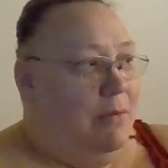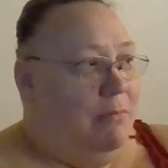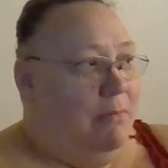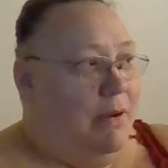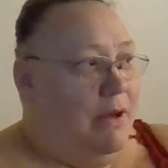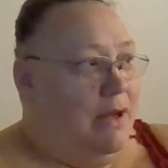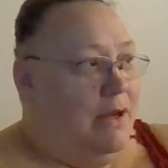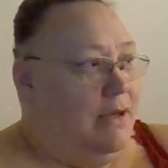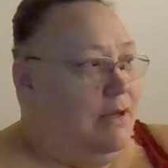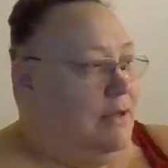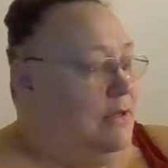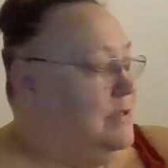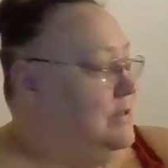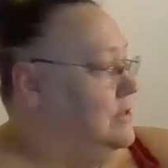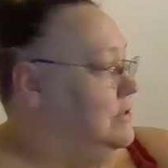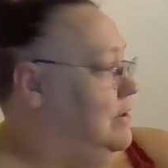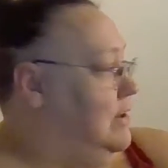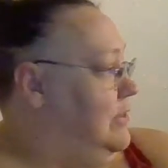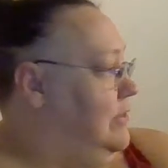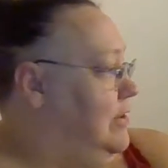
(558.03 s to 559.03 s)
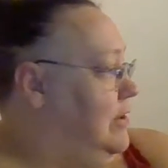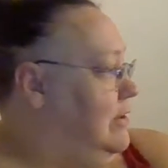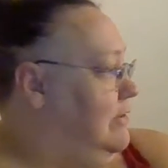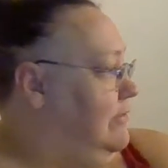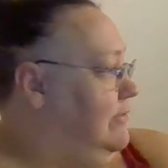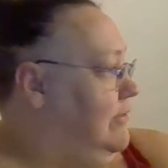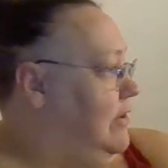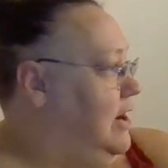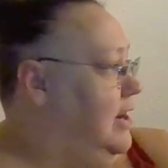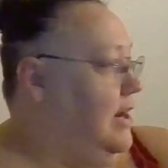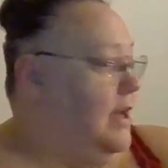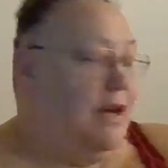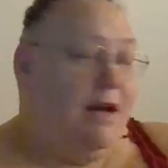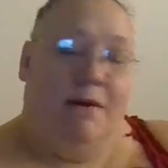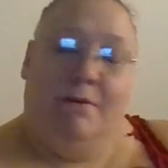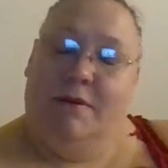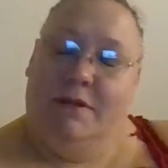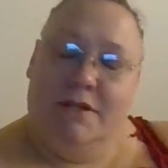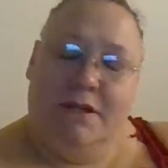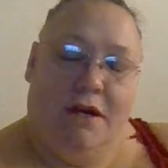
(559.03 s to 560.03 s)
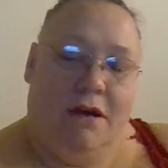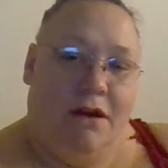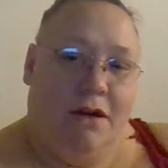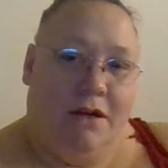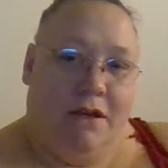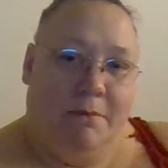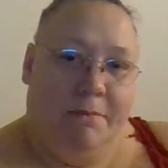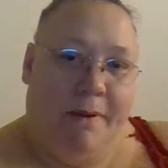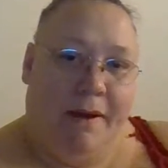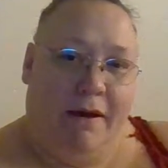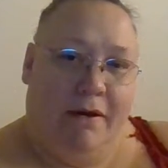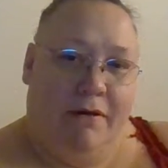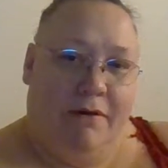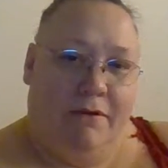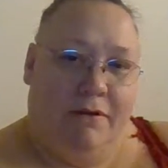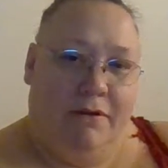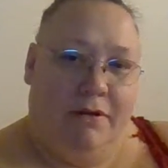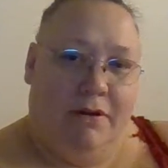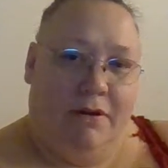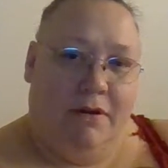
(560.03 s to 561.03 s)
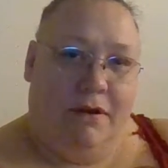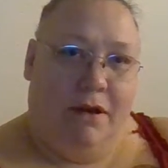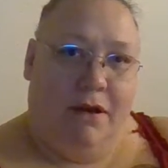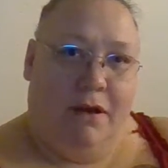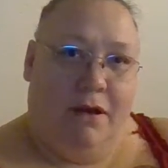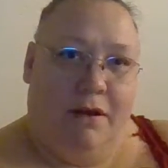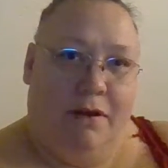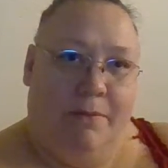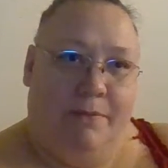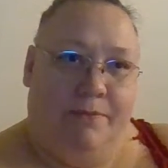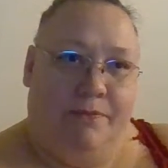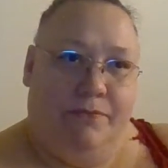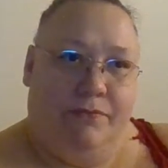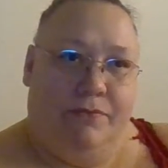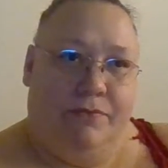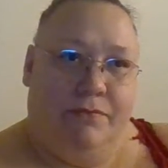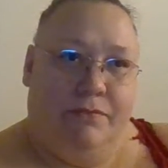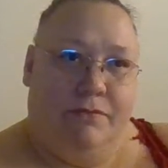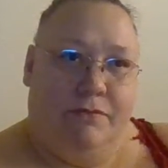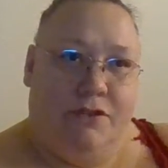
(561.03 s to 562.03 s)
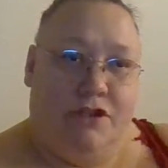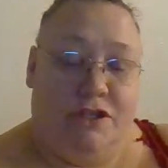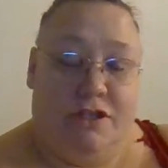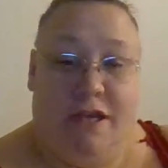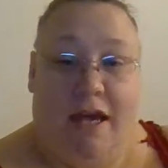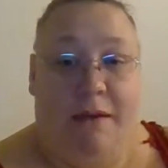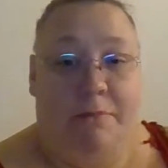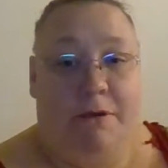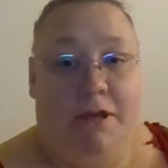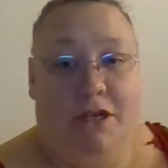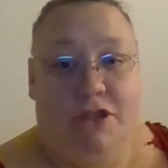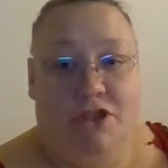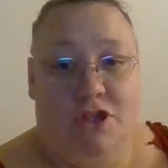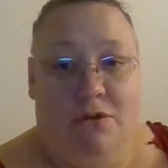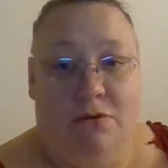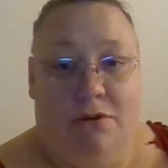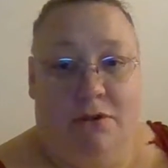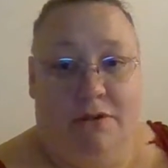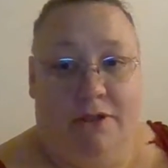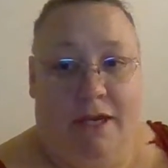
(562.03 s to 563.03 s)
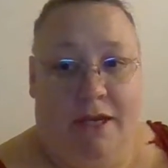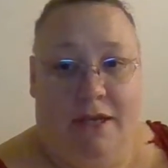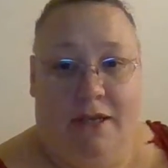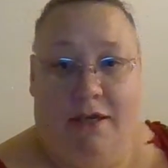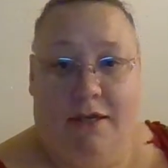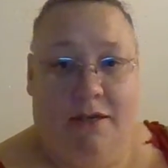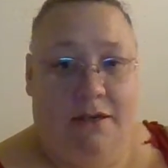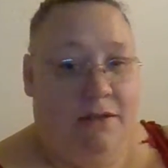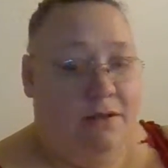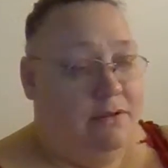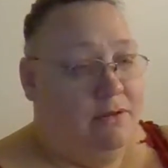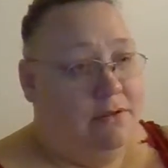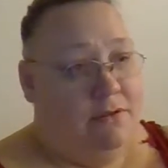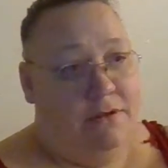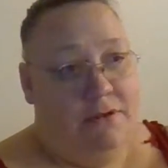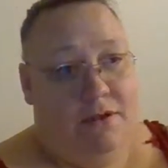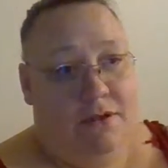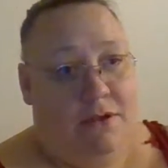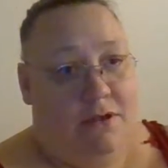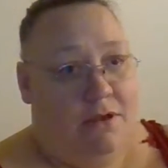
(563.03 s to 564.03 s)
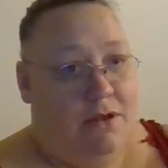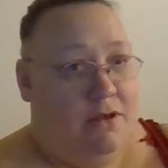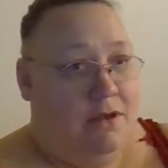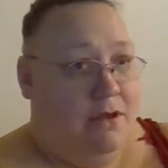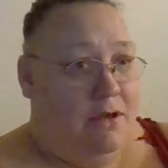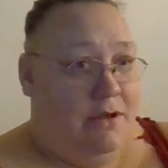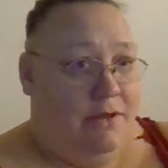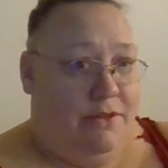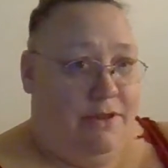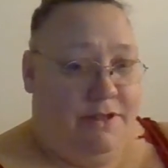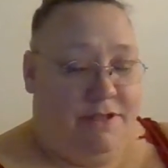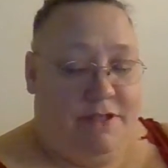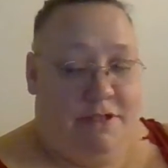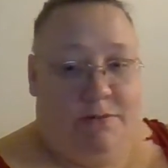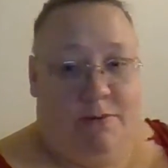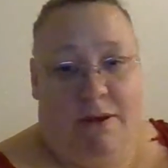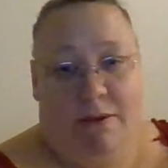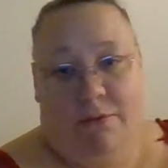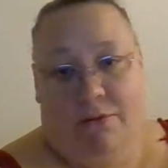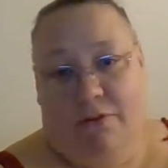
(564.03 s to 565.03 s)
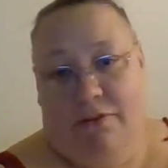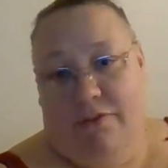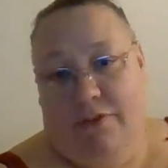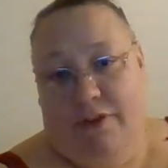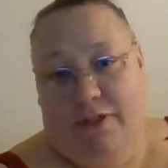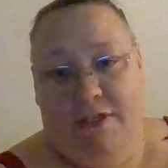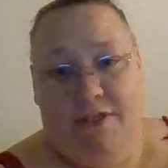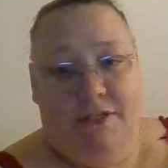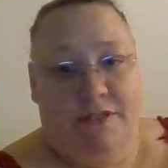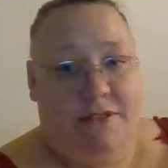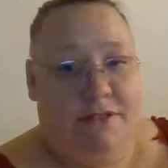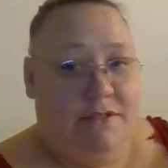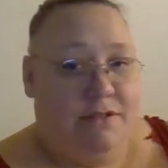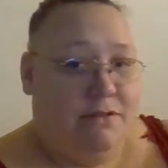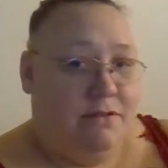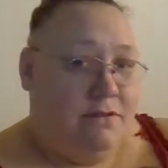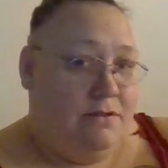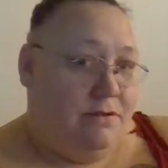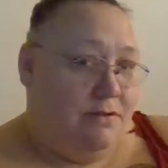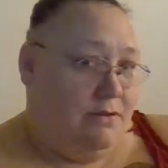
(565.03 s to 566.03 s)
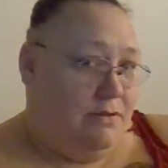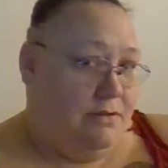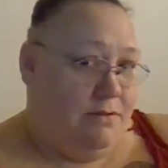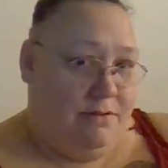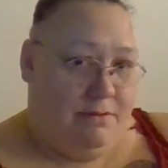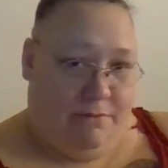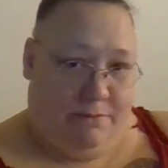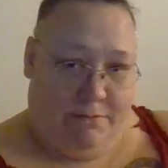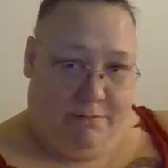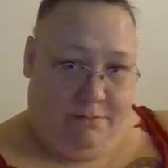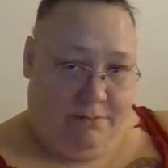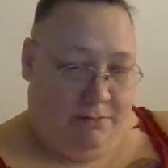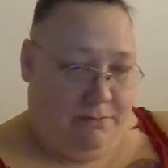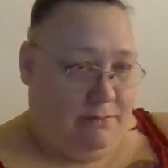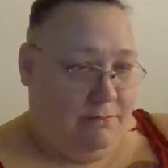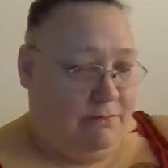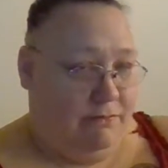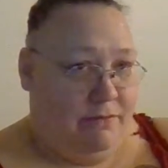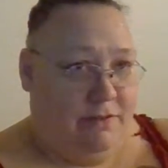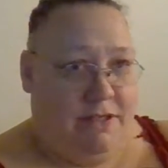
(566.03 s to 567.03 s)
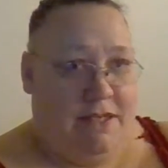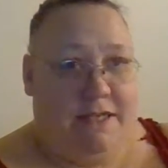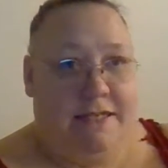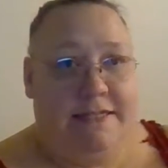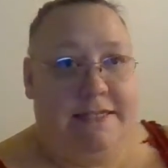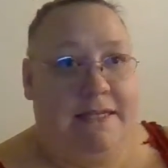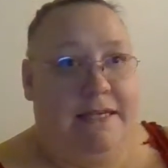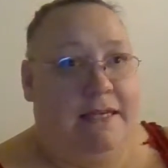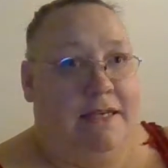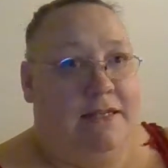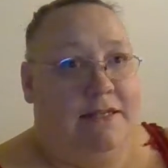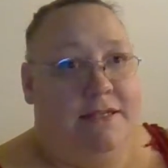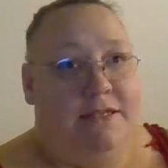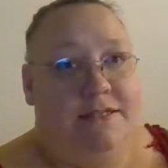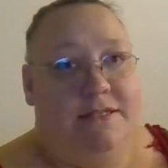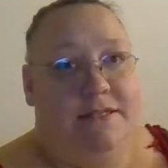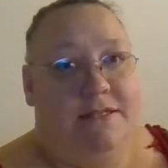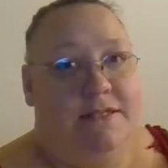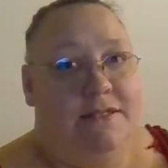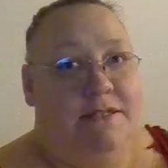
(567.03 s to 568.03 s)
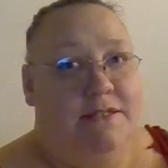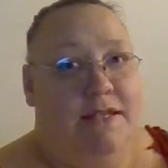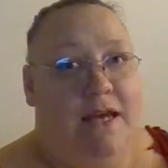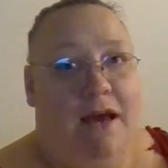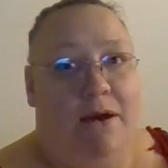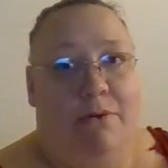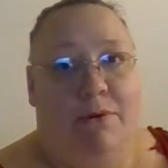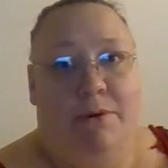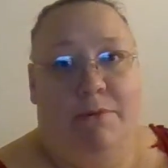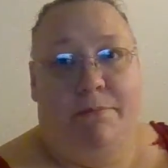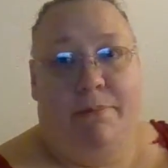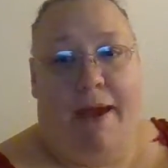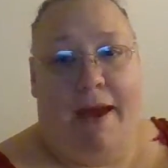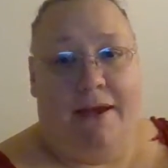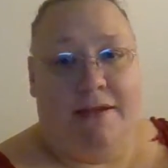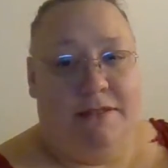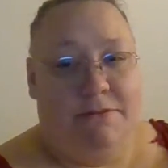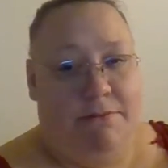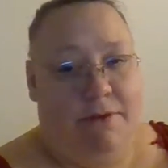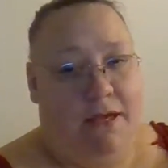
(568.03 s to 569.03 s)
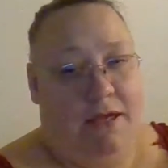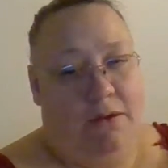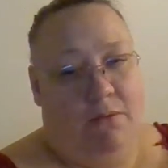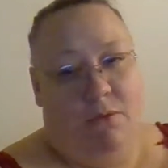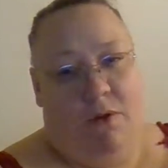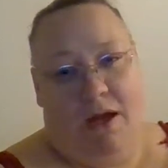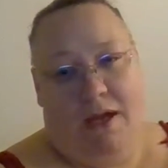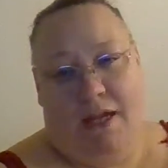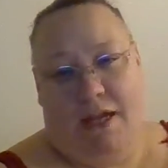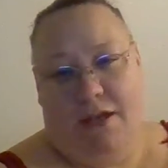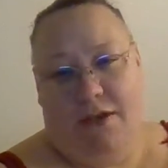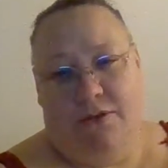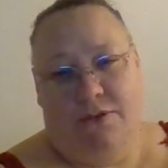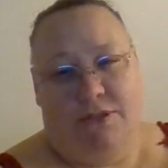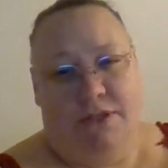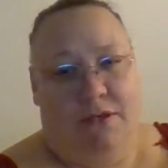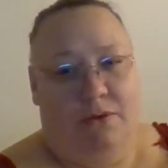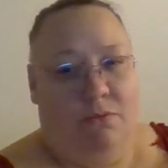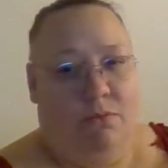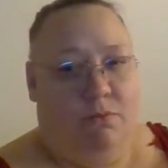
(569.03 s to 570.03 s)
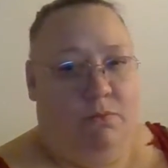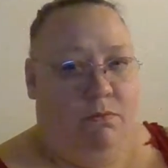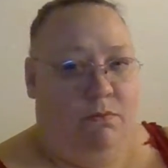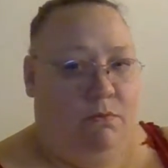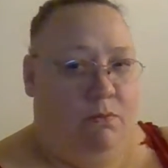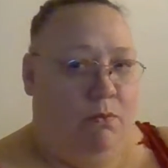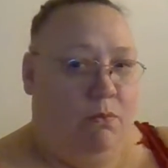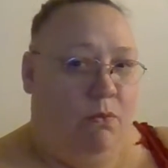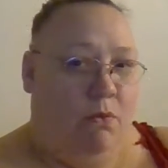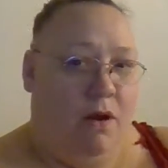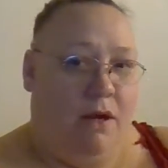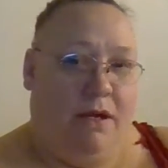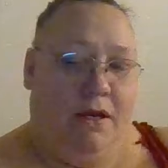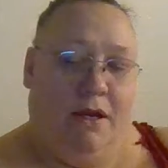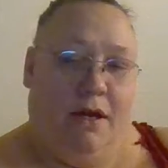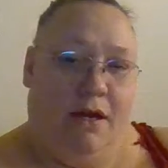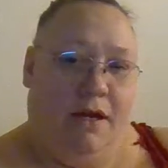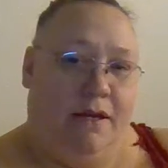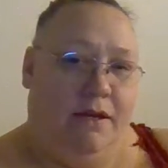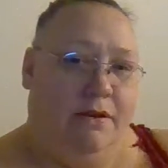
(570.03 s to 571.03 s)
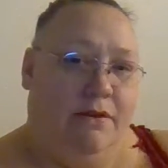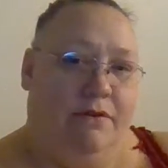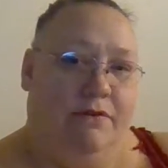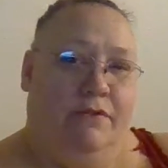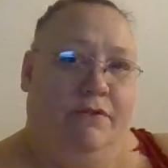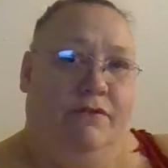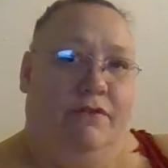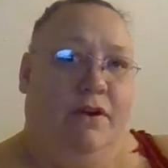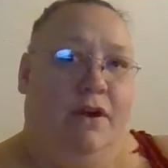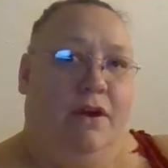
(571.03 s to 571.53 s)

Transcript: I thought Friday I would talk about just gaming in general. Like, this is White Wolf, and this is D&D, and this is how it impacts me and why I use it and what kind of